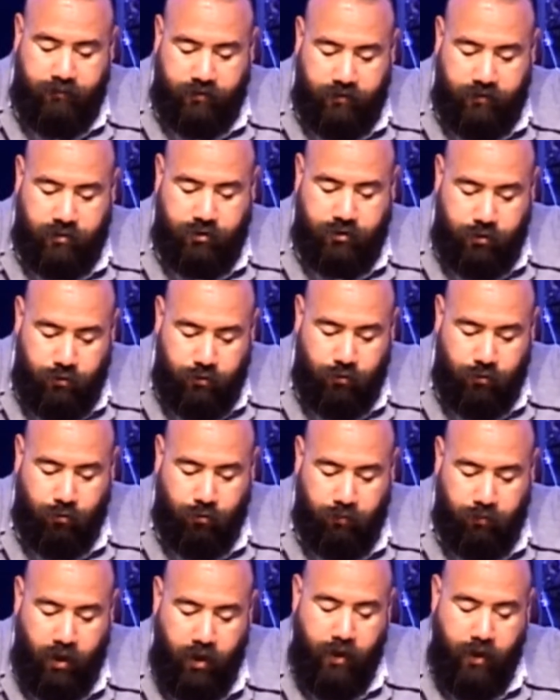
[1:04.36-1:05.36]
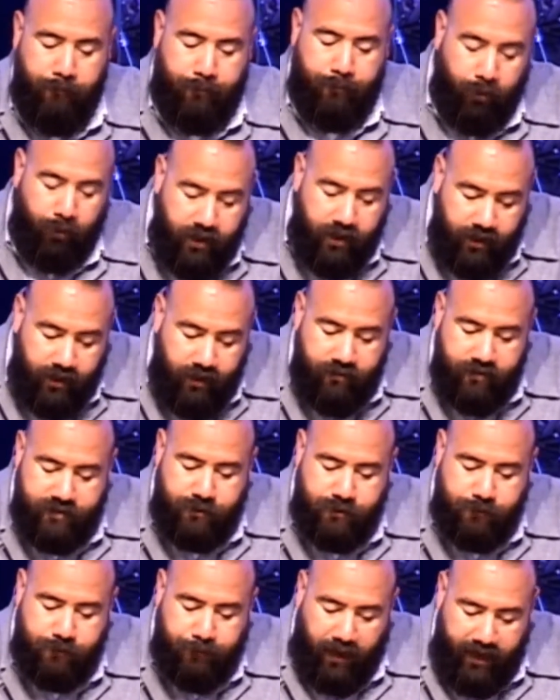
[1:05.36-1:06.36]
to the tomb, bringing the
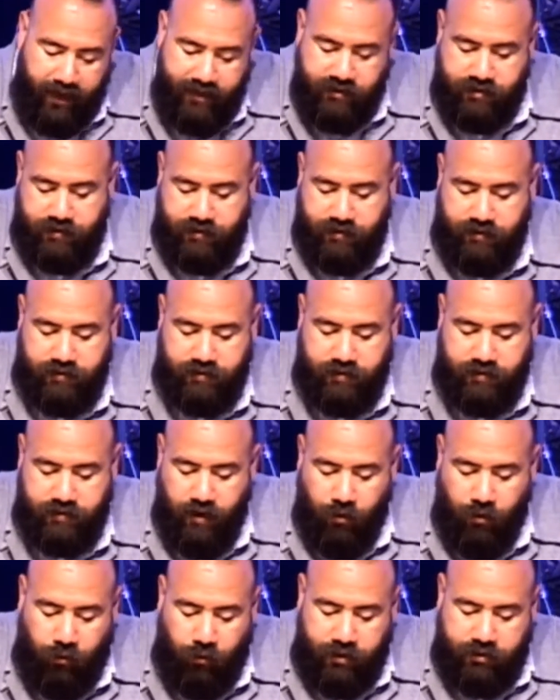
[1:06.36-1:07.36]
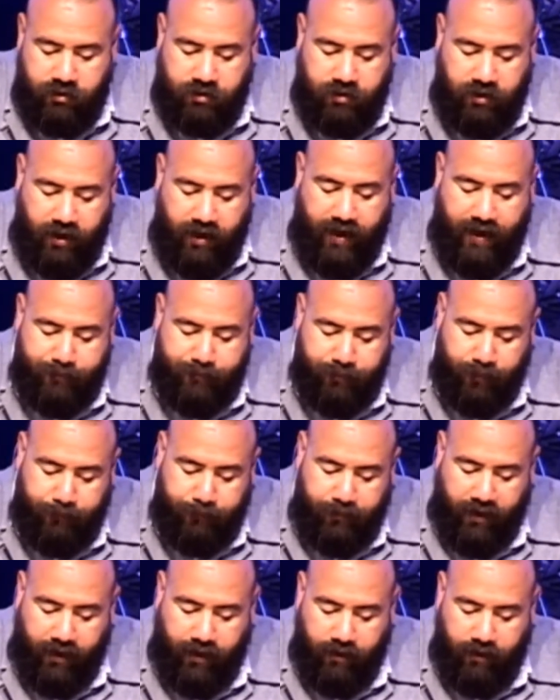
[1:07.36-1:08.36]
spices which they had
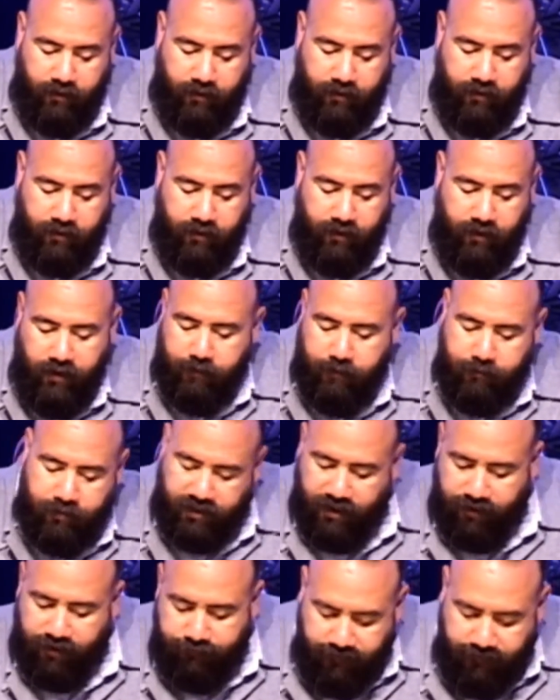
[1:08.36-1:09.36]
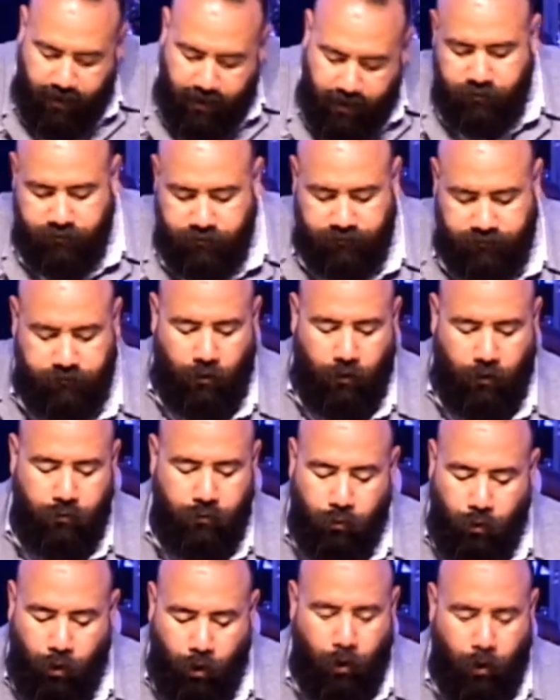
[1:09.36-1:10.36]
prepared. But they found the stone
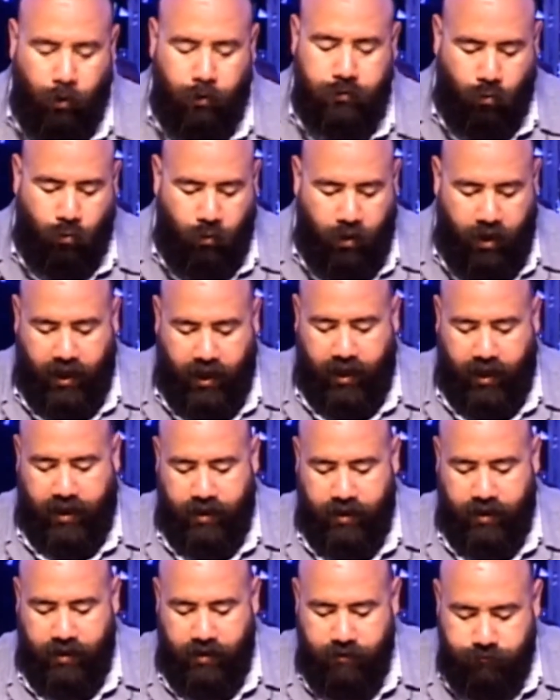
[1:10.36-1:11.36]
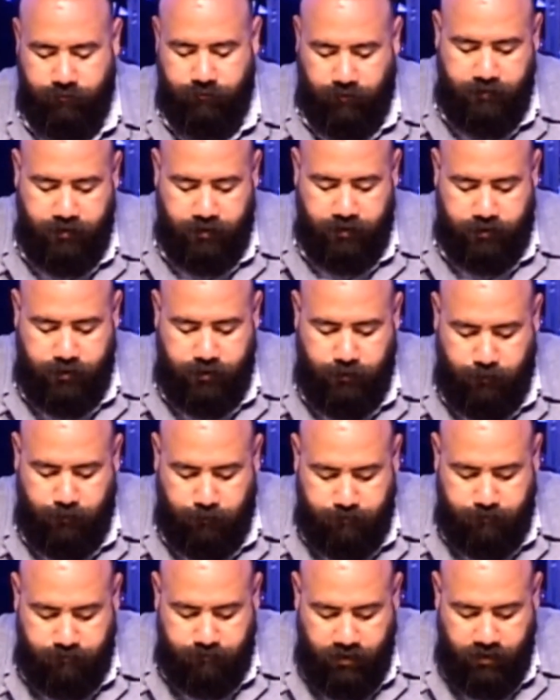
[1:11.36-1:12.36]
rolled away from the tomb.
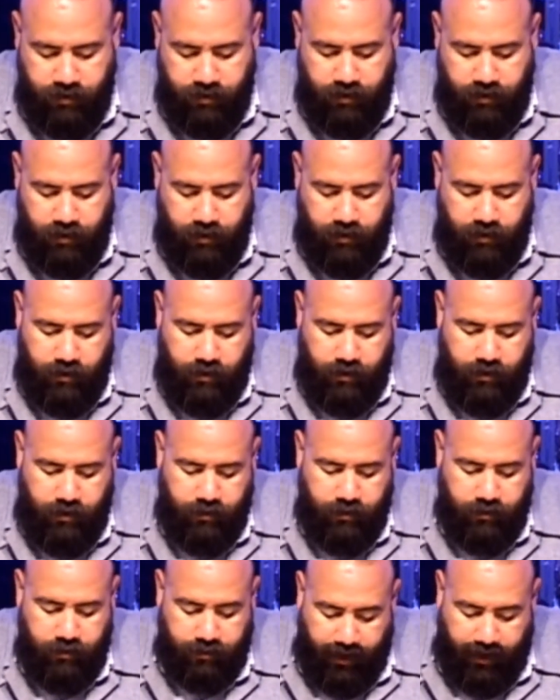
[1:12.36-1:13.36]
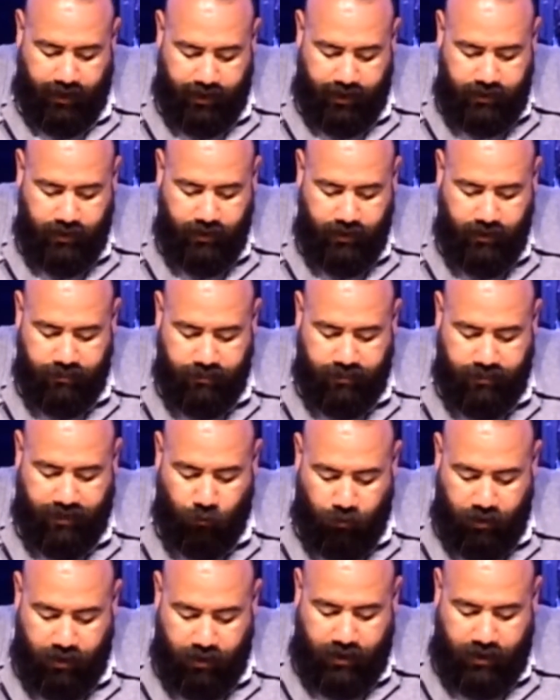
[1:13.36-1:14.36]
Then they
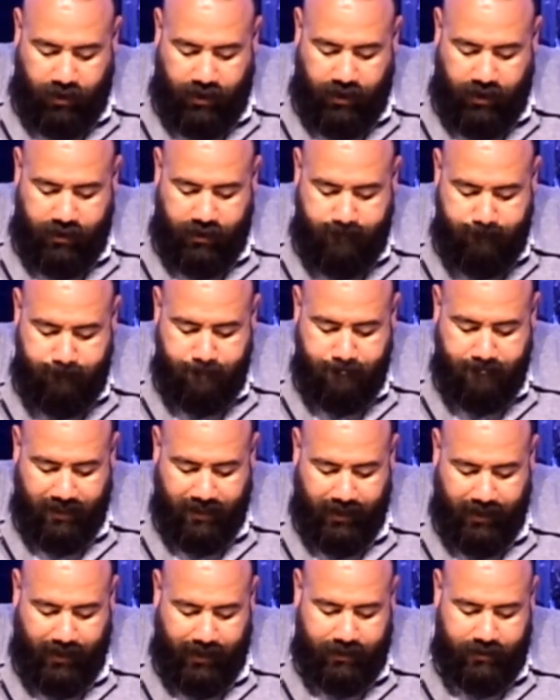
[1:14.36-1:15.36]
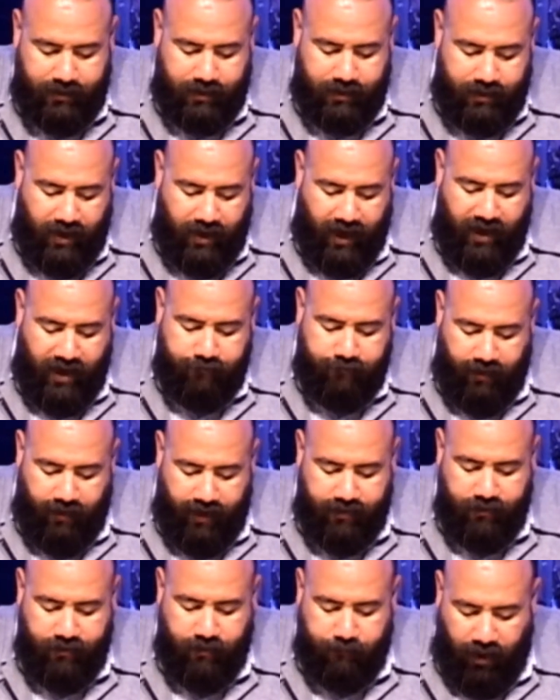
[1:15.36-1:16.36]
went in and did not
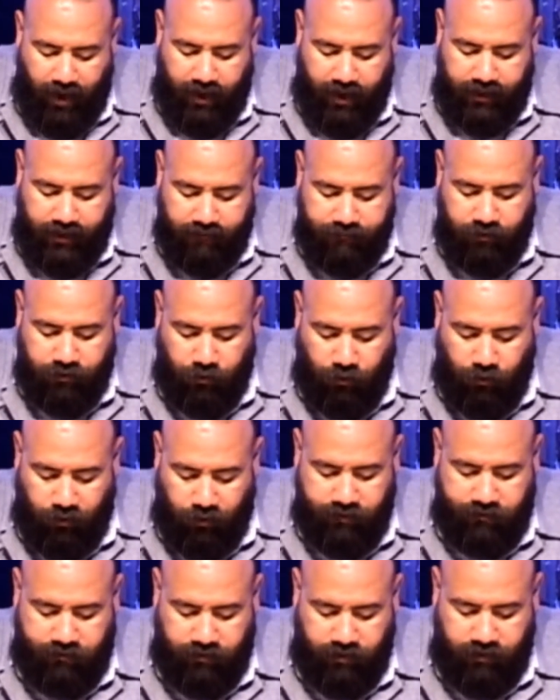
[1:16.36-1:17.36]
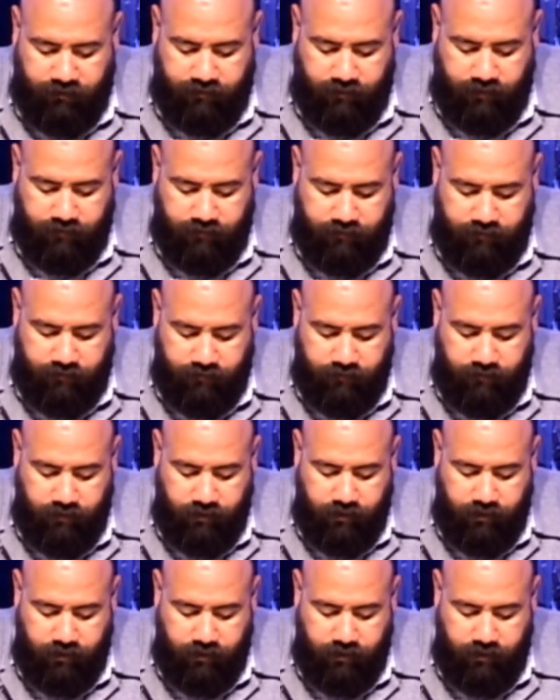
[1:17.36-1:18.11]
find the body of the Lord Jesus.